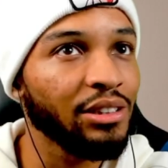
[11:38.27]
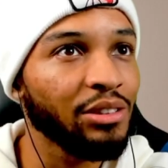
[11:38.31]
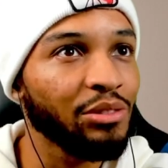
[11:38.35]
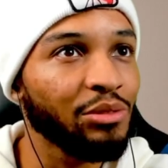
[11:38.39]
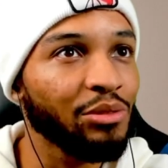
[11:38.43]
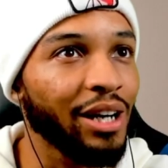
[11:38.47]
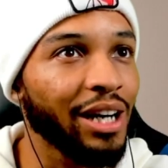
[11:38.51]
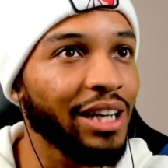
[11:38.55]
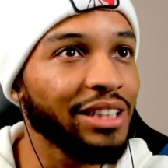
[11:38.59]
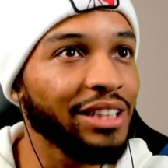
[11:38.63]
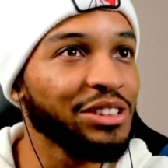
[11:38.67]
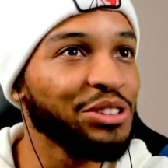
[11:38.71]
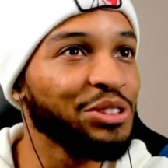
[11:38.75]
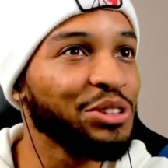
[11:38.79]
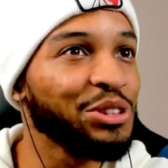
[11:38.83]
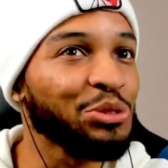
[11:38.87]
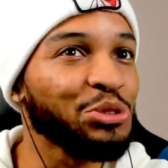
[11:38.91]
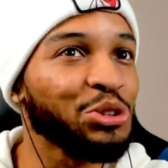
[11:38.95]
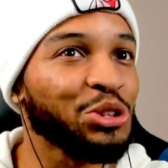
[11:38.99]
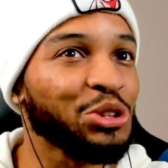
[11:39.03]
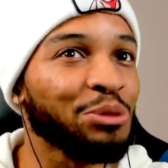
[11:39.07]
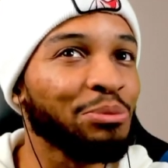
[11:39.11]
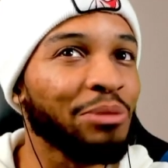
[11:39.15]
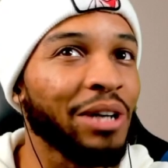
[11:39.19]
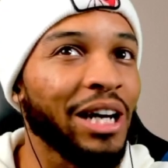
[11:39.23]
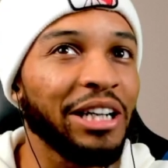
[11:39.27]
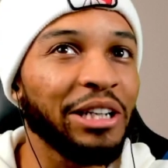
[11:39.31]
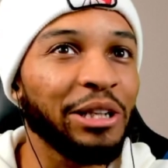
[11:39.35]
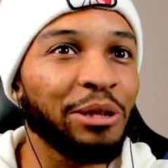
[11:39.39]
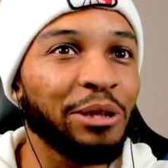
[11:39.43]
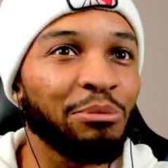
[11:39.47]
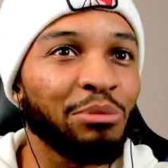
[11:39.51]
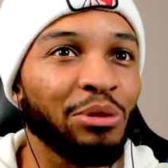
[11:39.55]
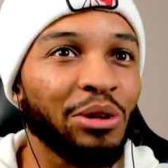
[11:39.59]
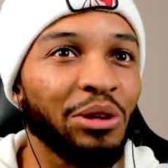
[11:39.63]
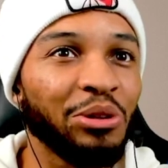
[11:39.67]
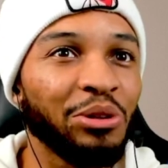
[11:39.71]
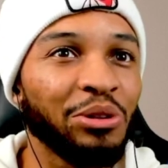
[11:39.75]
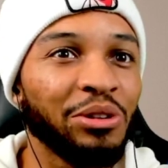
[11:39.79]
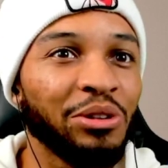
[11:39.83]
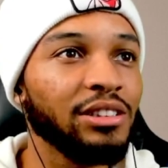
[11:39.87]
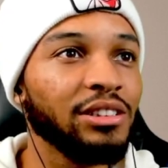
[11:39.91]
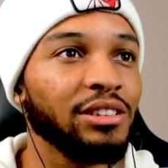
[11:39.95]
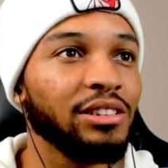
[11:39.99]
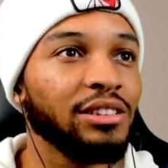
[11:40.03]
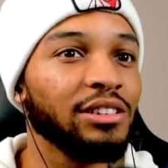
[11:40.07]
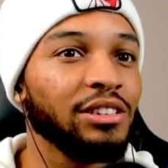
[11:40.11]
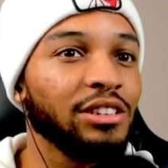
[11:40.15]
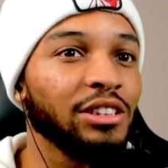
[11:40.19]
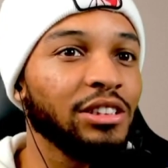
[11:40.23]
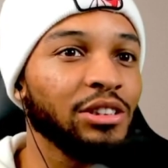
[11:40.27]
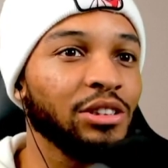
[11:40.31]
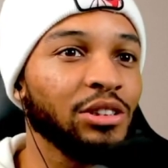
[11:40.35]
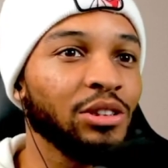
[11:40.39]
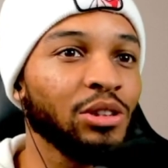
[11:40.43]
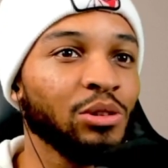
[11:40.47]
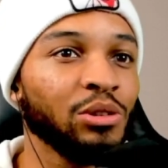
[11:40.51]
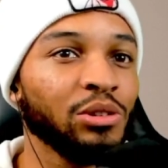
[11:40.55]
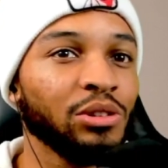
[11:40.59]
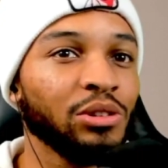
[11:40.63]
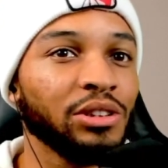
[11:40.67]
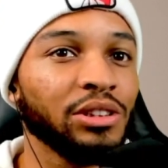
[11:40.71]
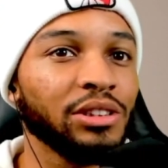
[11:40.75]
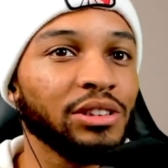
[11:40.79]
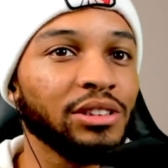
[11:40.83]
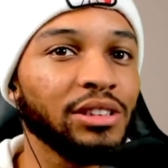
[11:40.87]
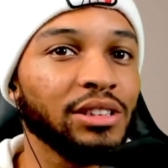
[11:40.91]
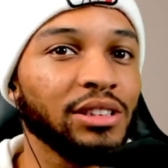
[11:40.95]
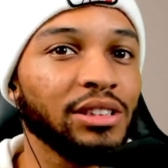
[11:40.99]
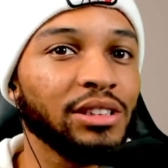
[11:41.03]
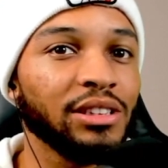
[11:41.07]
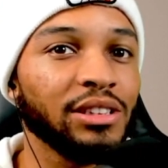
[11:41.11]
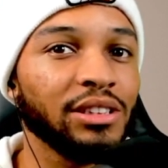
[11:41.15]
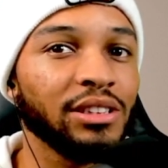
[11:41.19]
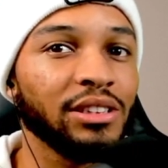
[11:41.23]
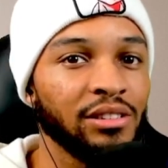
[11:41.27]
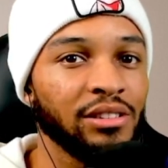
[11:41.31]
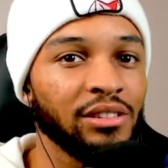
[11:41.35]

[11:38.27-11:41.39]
Why are you so dramatic, bro? The thorns.